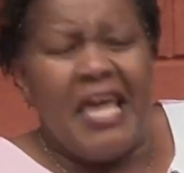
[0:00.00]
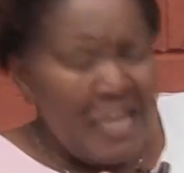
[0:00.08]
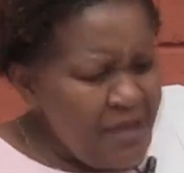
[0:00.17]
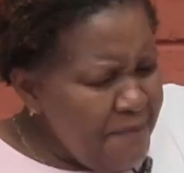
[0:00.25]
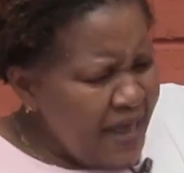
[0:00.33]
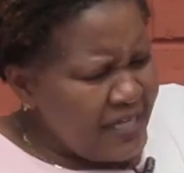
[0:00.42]

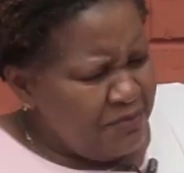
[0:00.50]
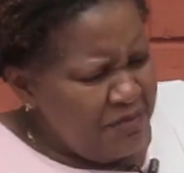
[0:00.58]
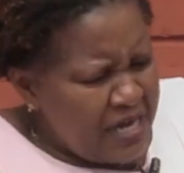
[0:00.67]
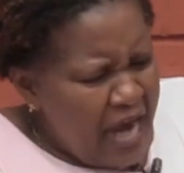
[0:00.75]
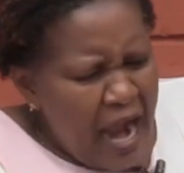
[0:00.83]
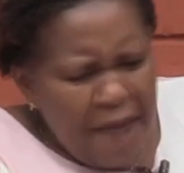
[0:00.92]
He might
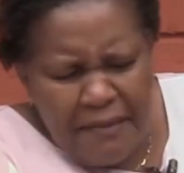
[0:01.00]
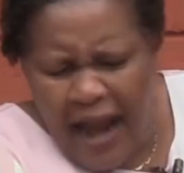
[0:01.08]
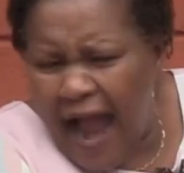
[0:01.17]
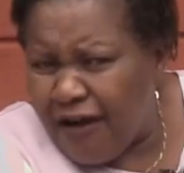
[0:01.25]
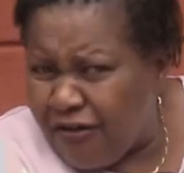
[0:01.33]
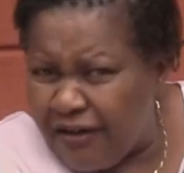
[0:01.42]
become
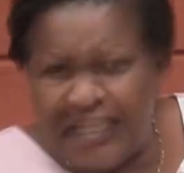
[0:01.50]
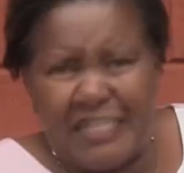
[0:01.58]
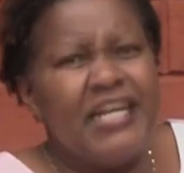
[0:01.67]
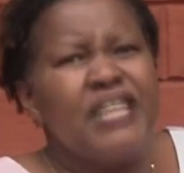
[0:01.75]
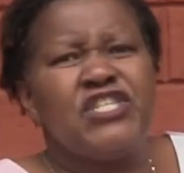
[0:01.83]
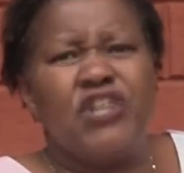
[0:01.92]
a great
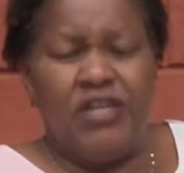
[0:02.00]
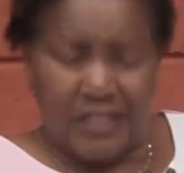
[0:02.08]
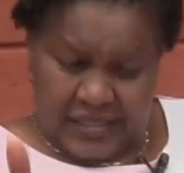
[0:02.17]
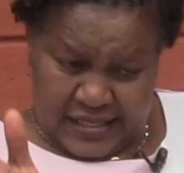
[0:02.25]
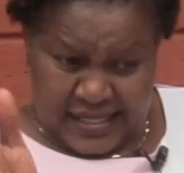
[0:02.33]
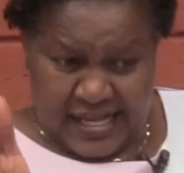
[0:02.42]
nation.
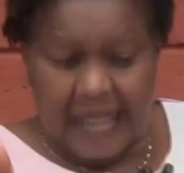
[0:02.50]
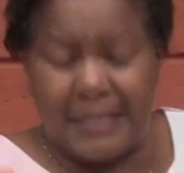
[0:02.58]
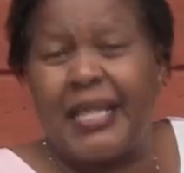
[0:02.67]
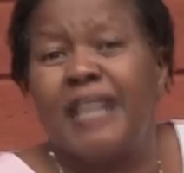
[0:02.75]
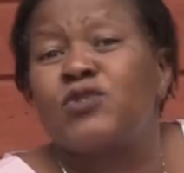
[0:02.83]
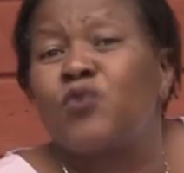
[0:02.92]
Yes,
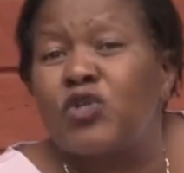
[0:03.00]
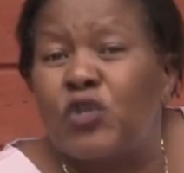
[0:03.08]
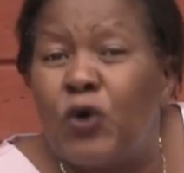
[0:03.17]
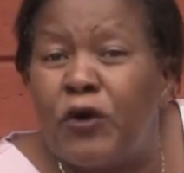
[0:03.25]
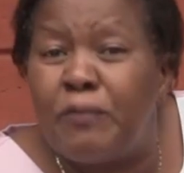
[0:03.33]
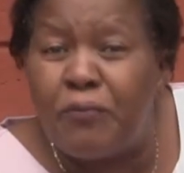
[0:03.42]
that's what
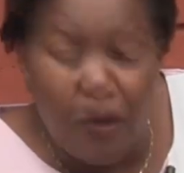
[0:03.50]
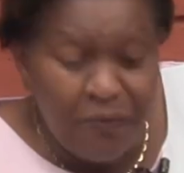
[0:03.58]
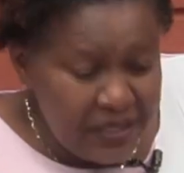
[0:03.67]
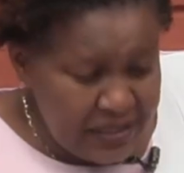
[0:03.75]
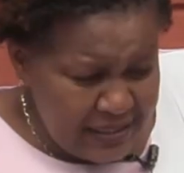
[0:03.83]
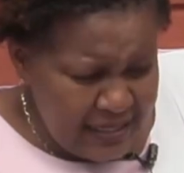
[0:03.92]
God
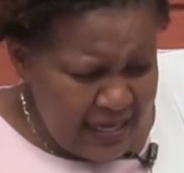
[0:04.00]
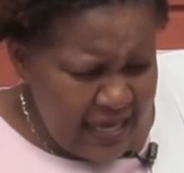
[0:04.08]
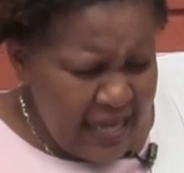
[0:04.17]
promised.